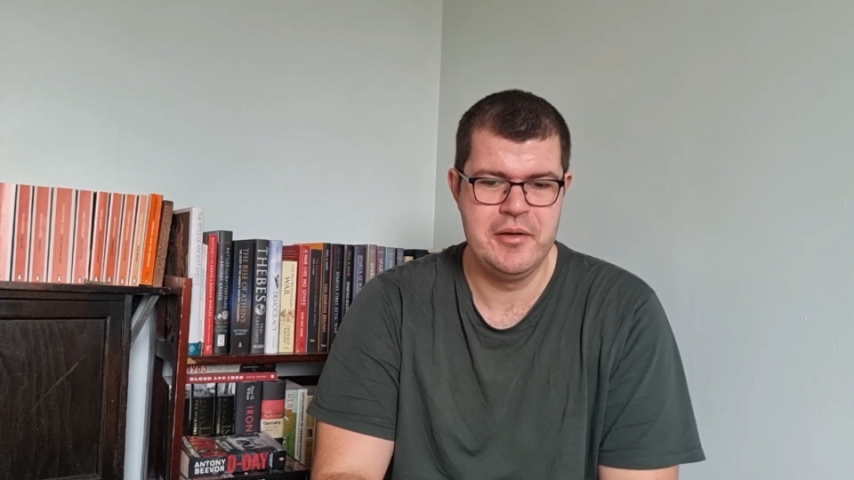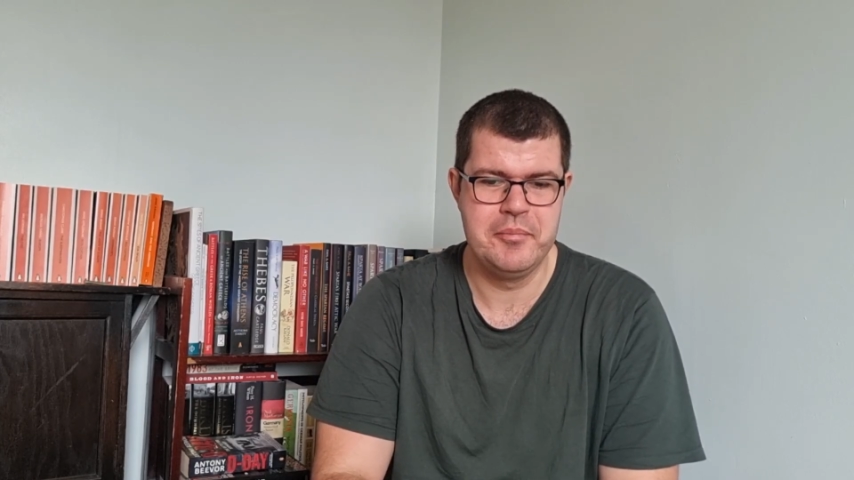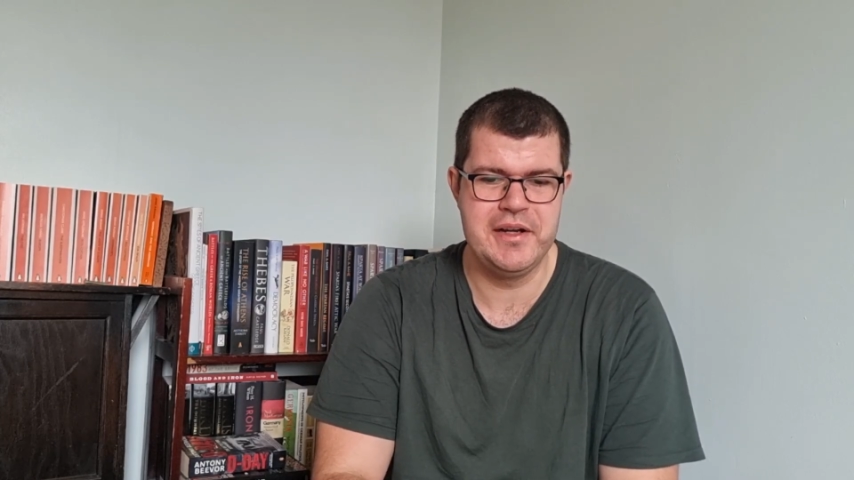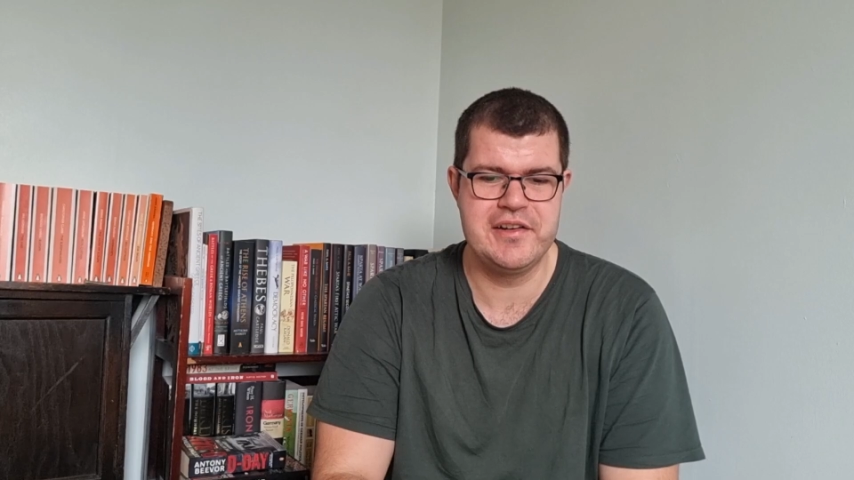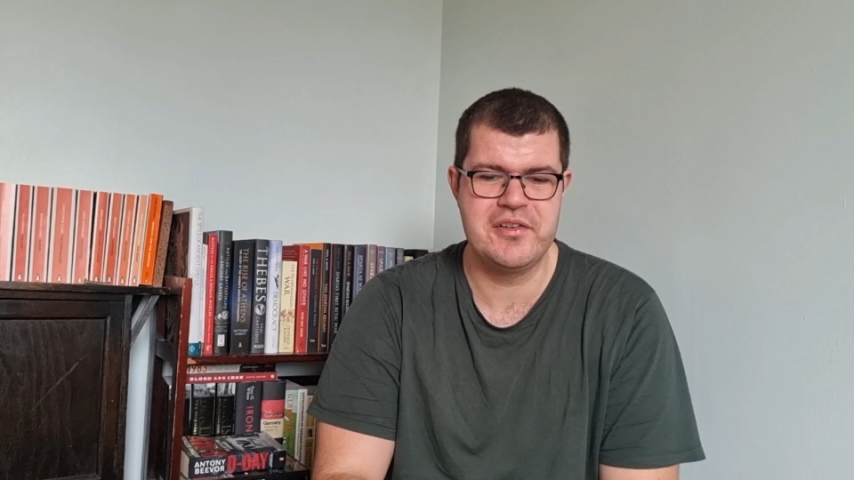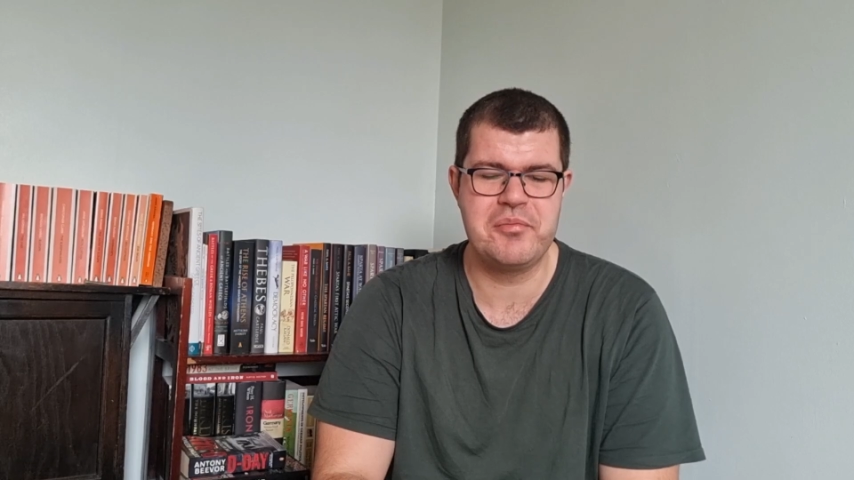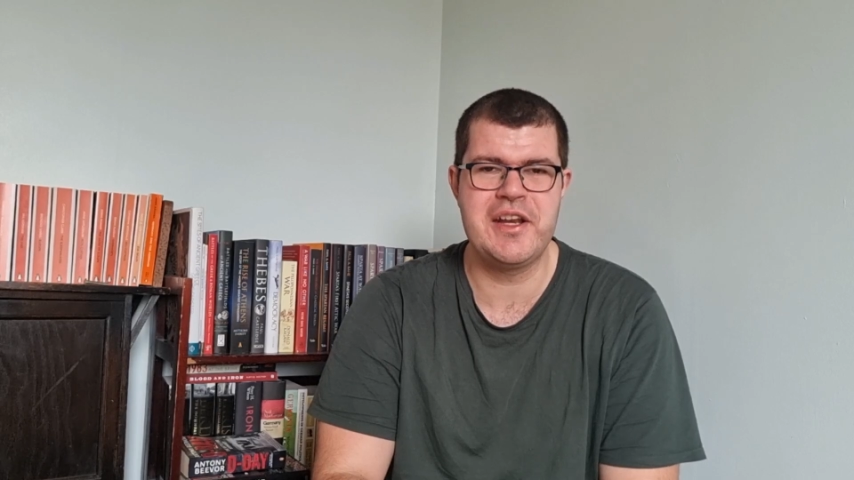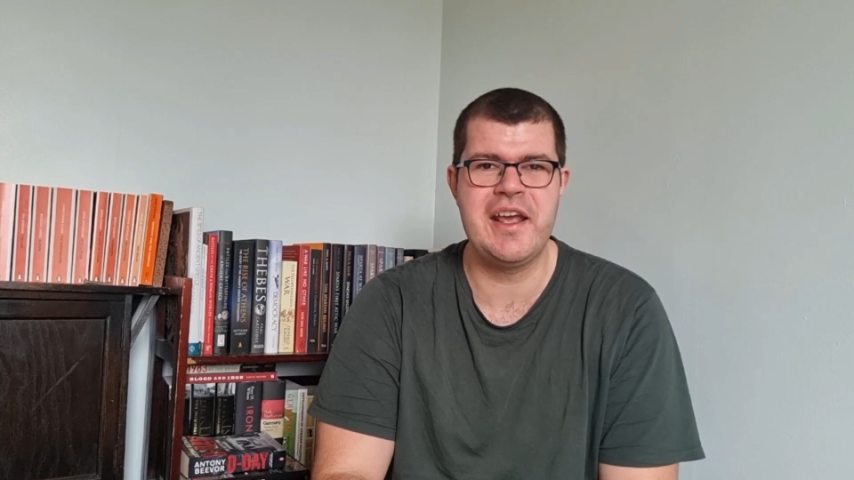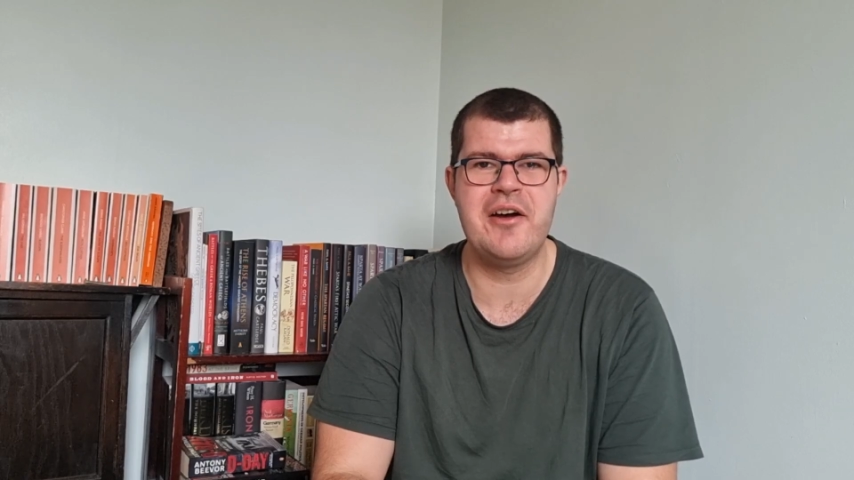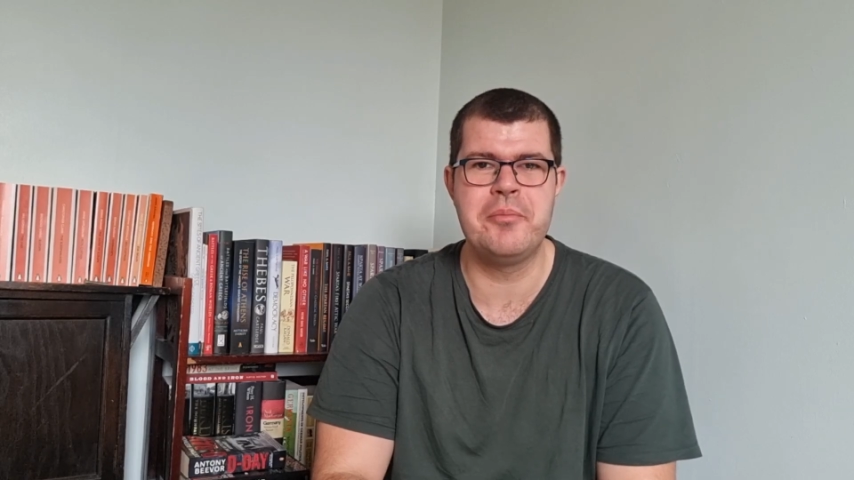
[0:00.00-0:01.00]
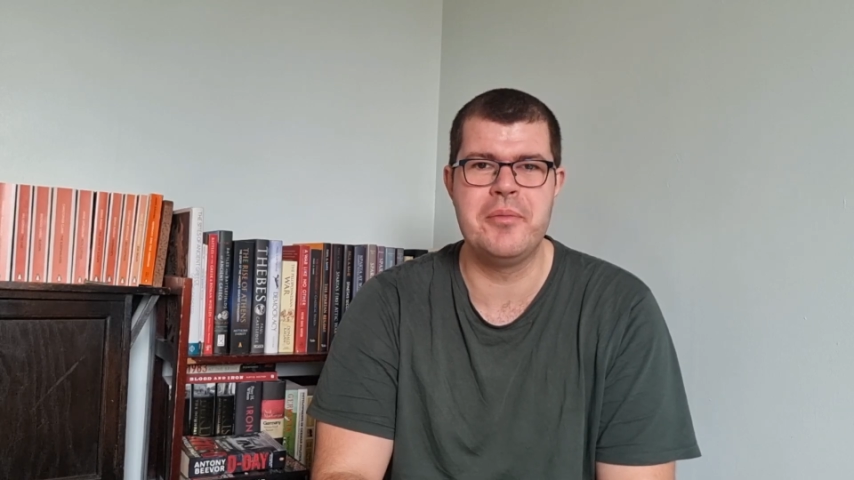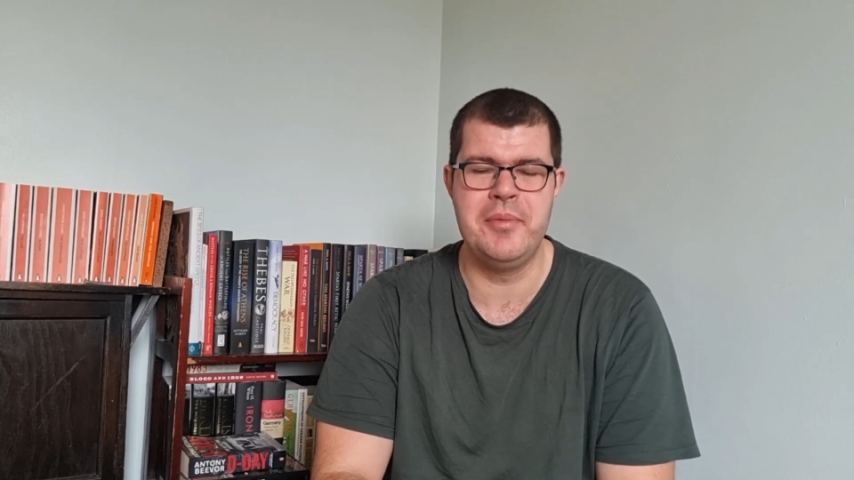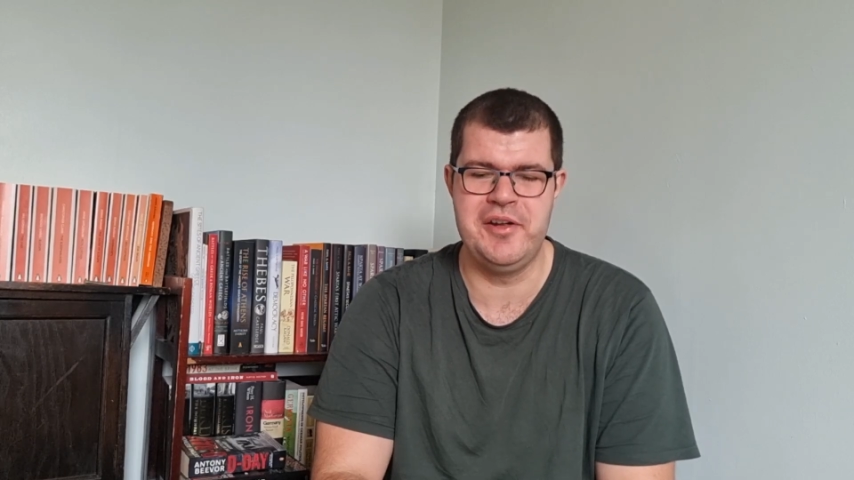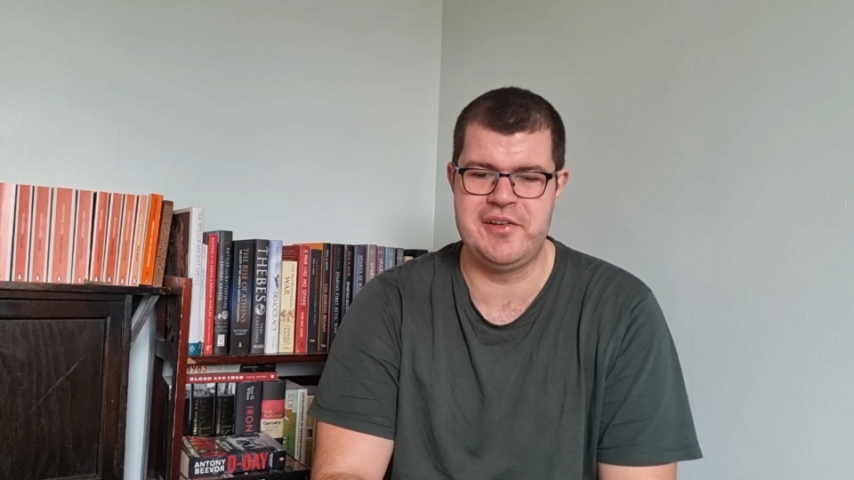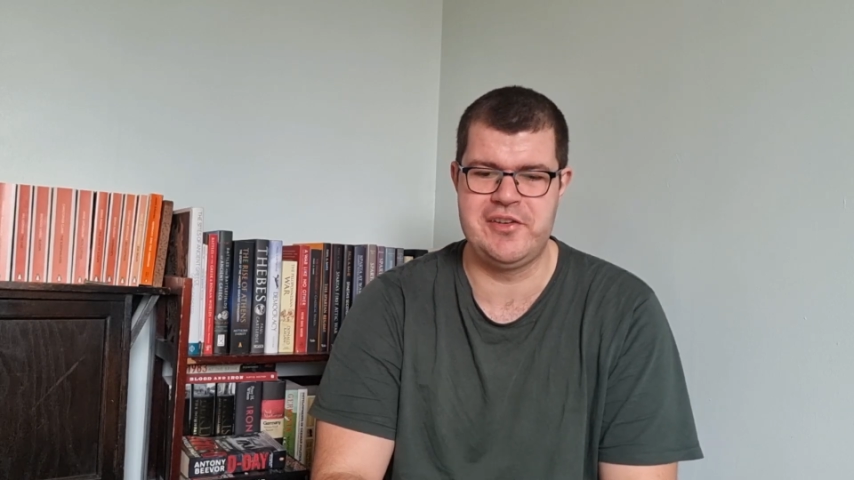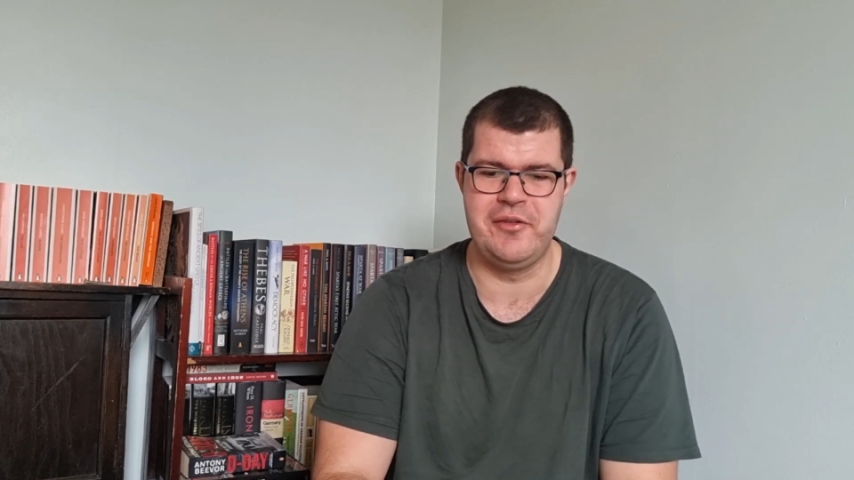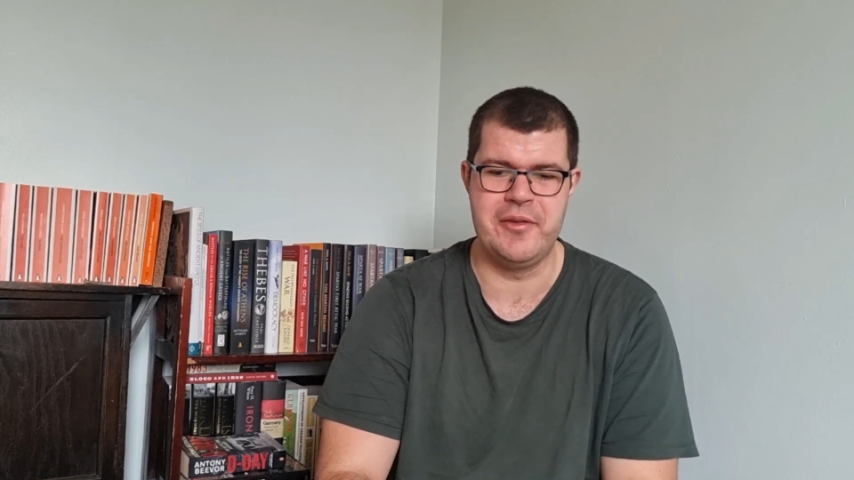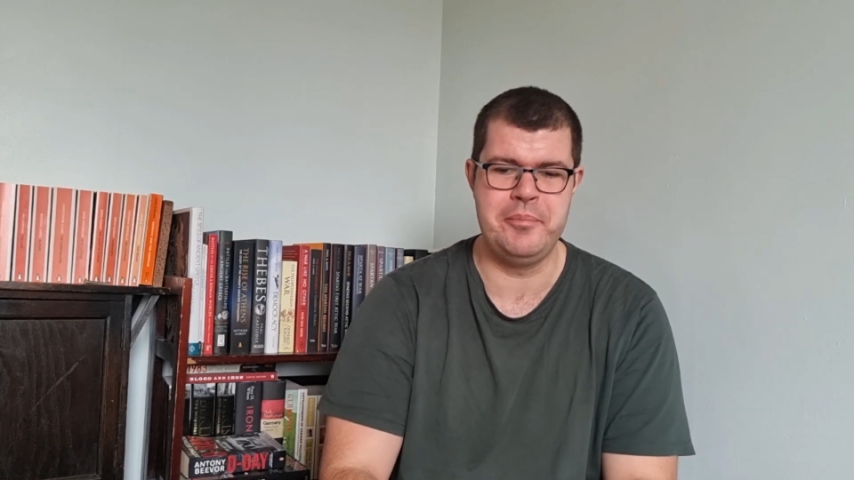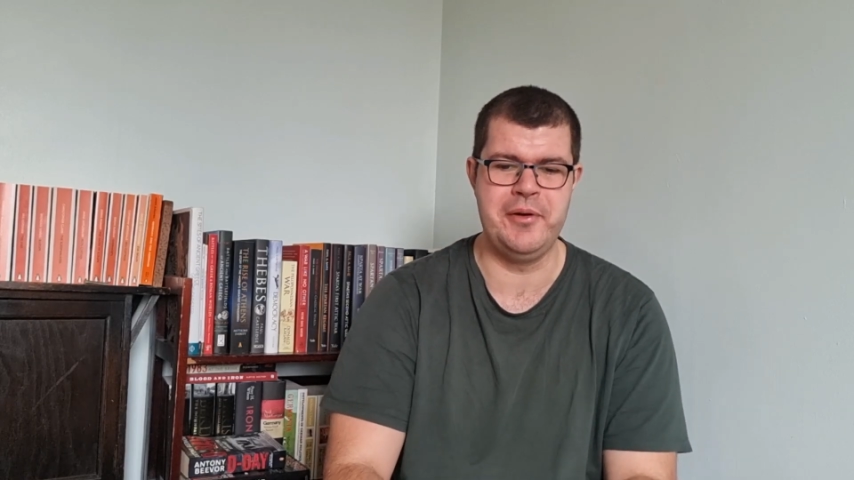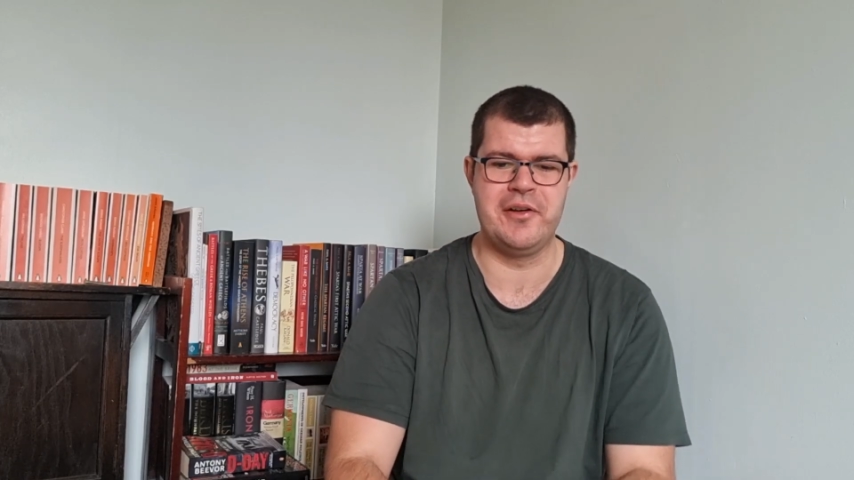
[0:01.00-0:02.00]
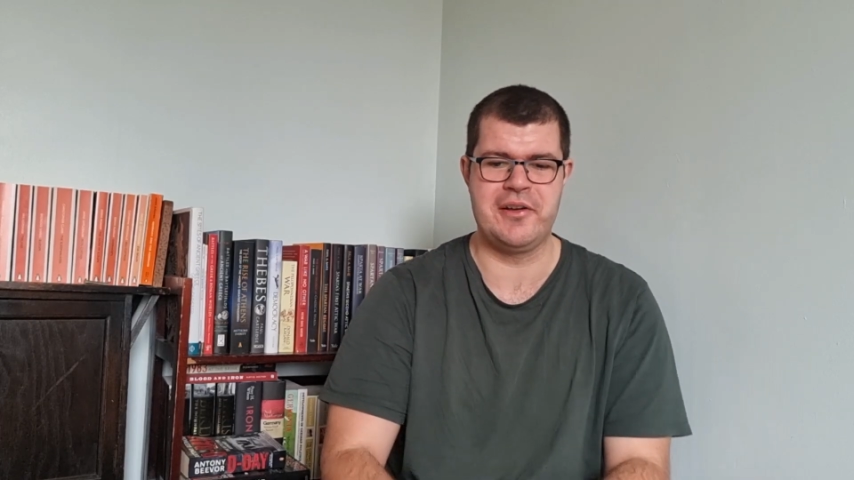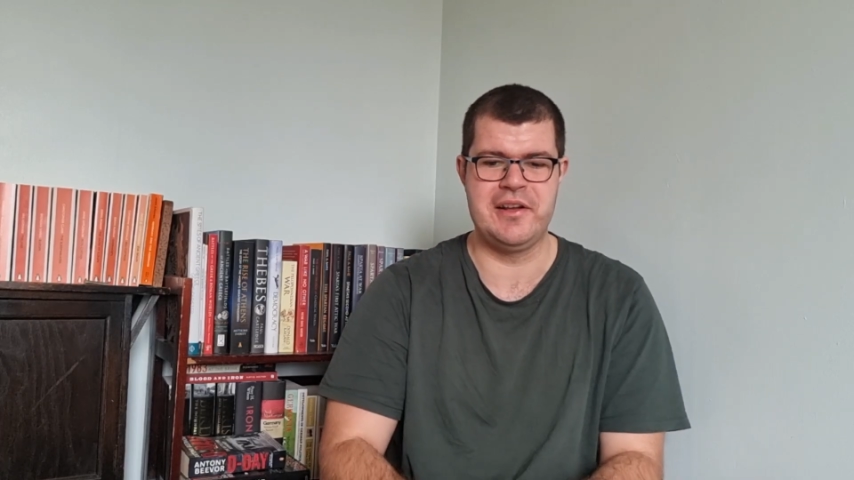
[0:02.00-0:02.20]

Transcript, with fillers: But it does really help immerse you in the book